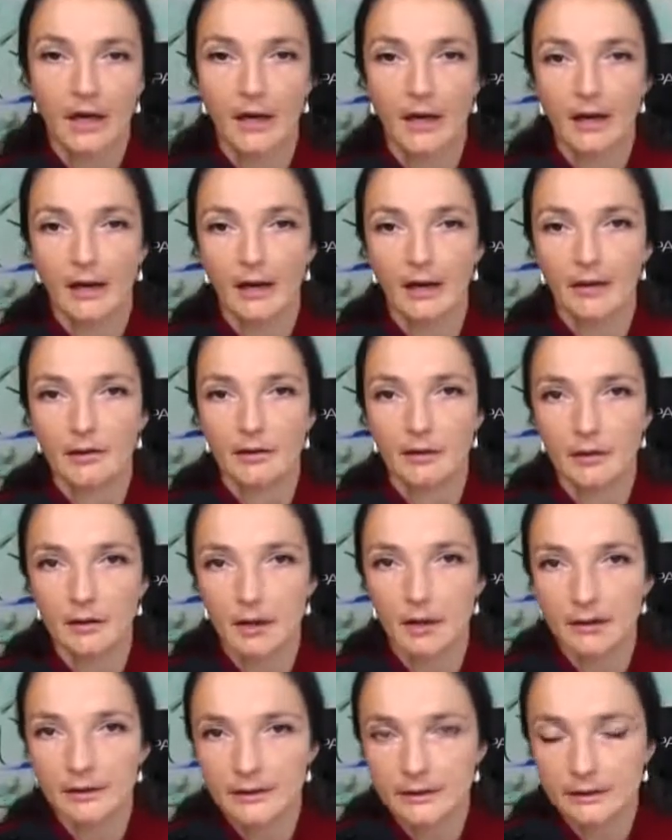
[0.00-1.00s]
And
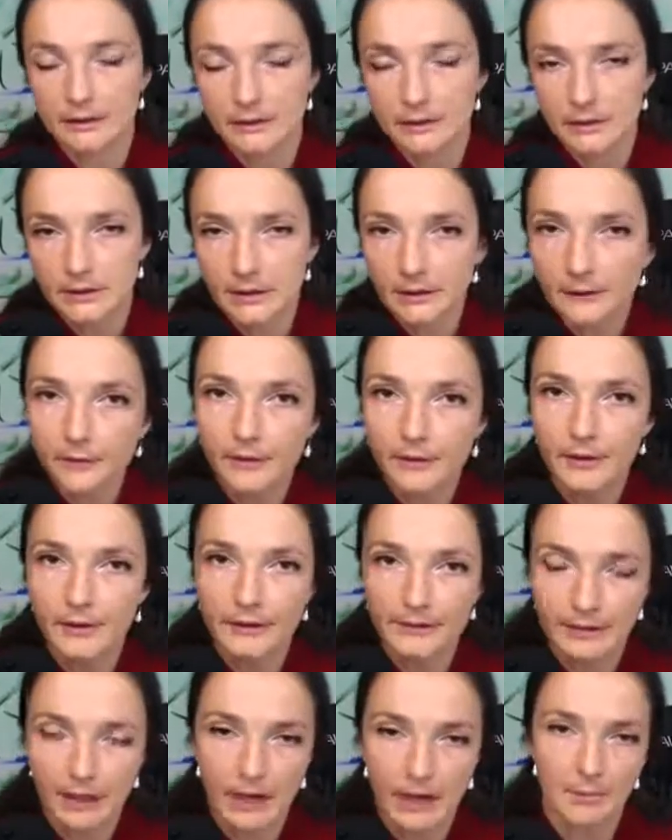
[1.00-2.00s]
it's
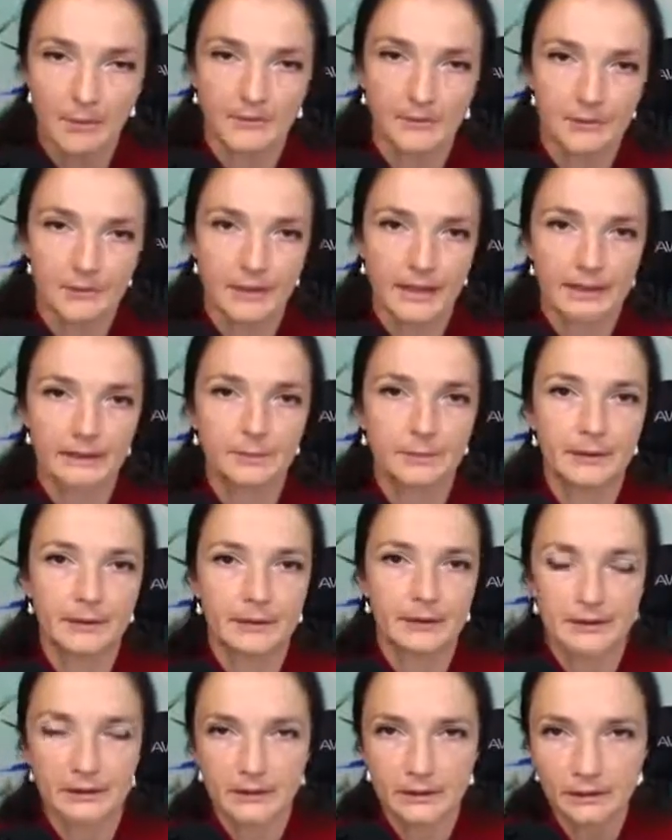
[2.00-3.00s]
different type of a race
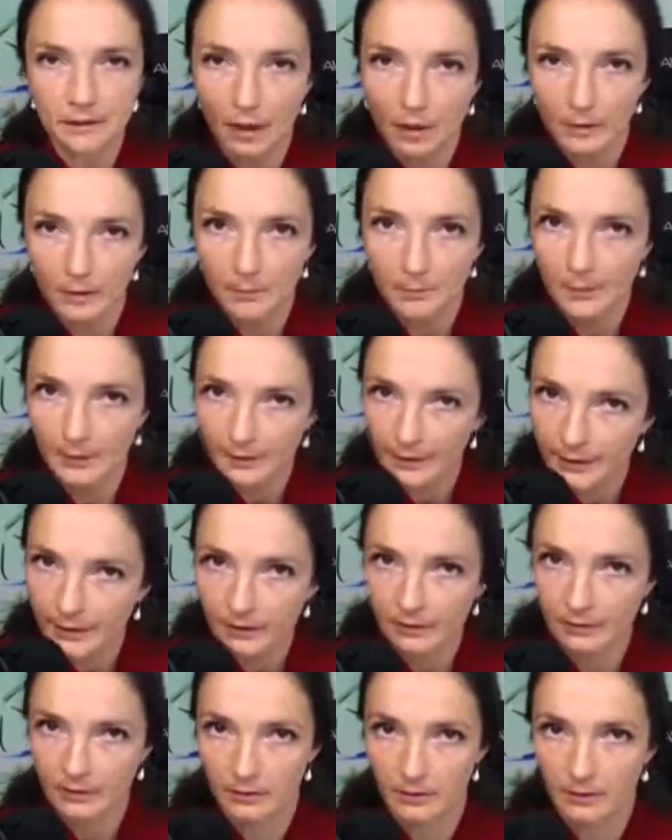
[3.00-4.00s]
because it's not a
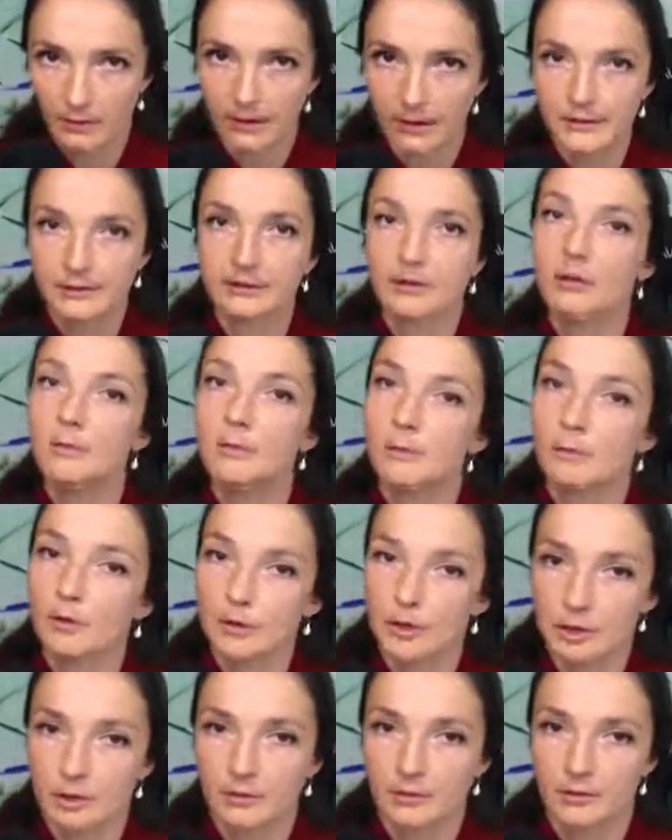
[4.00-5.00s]
political, it's
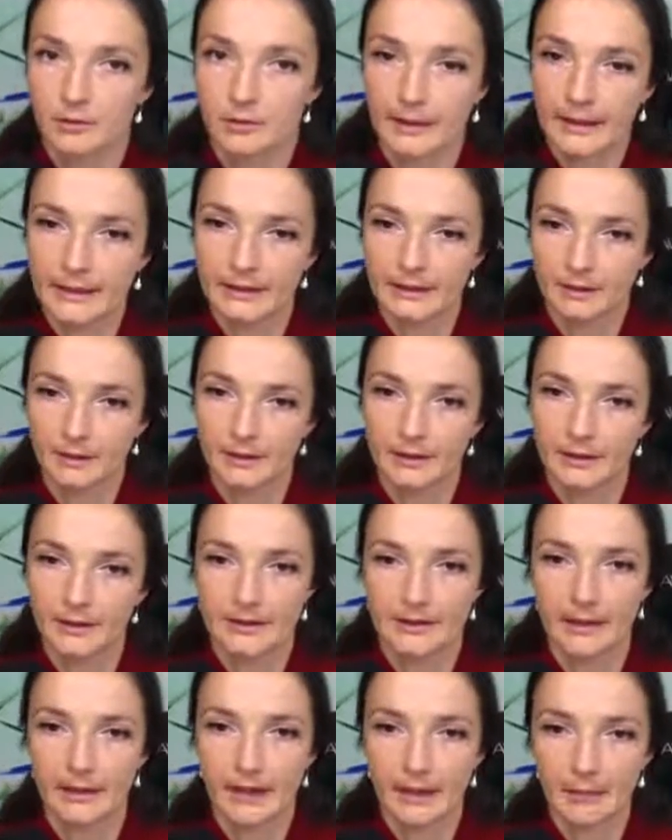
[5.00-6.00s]
commercial race
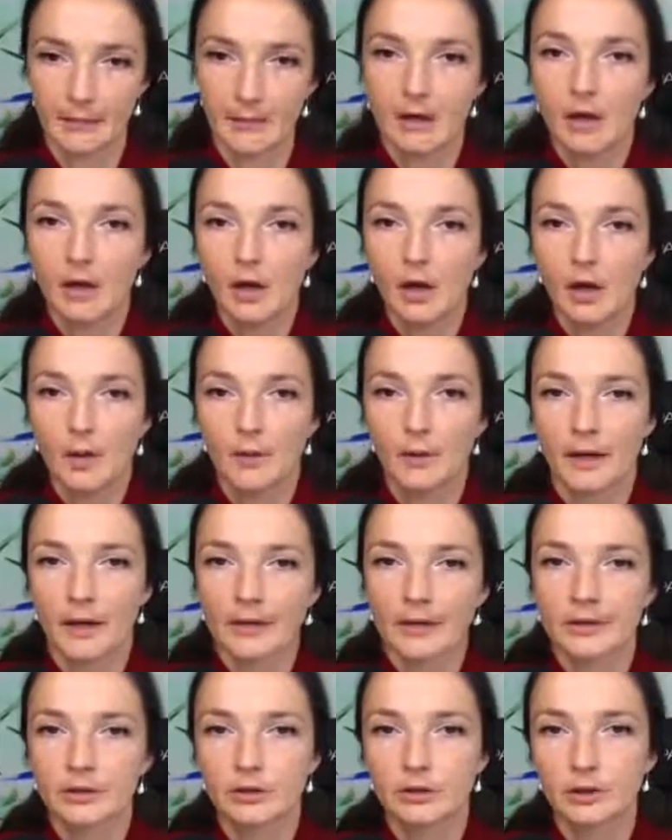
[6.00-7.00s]
this time,
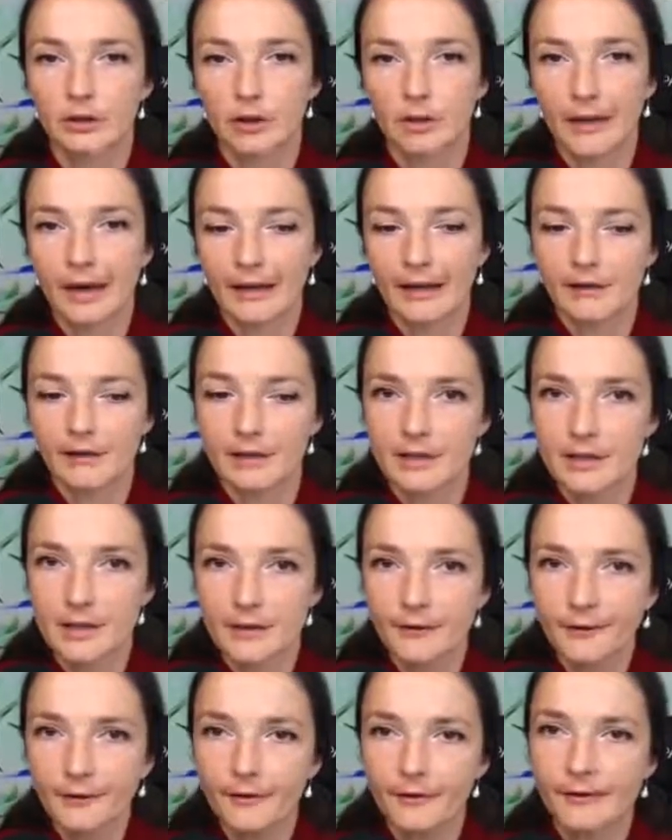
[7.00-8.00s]
right? So, and the
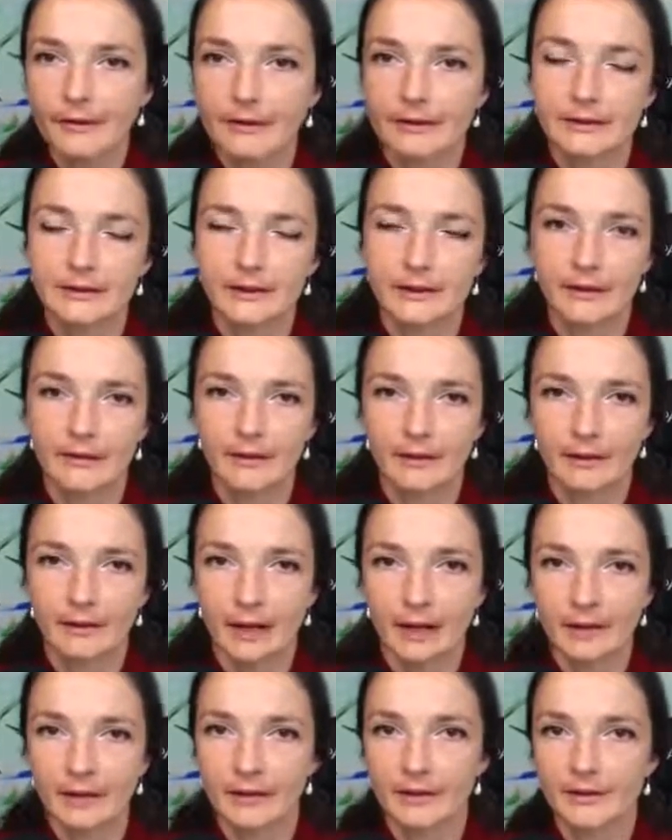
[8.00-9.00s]
difference in
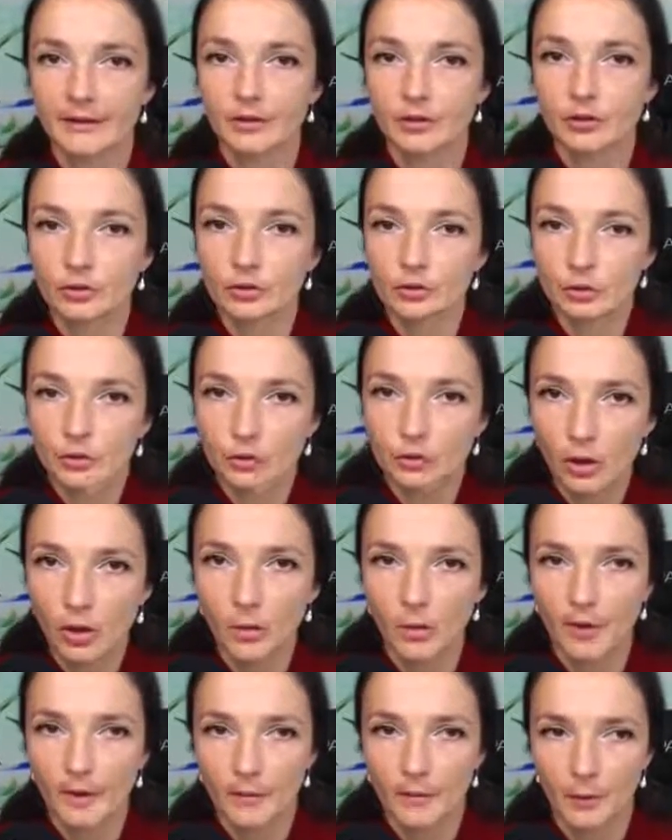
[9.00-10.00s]
that is
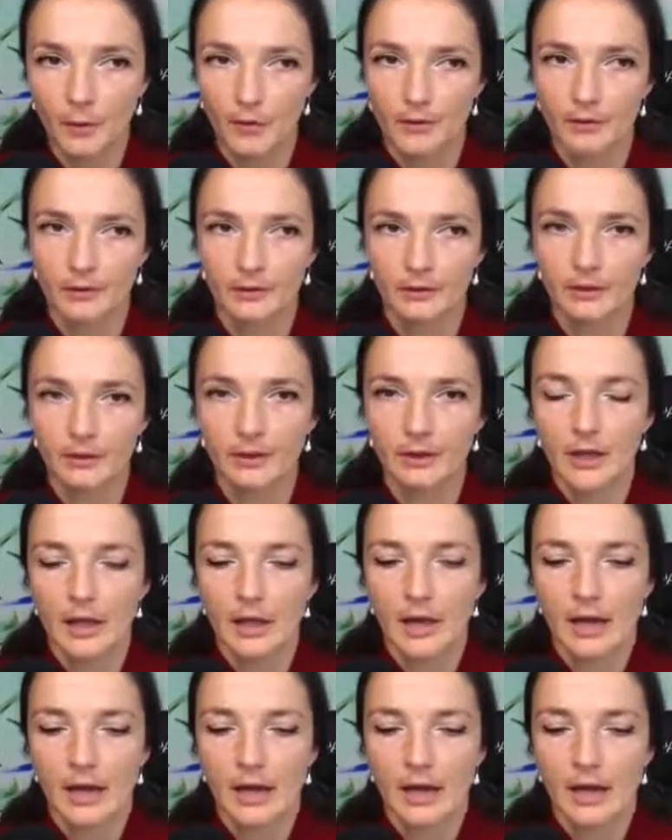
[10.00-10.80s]
so important.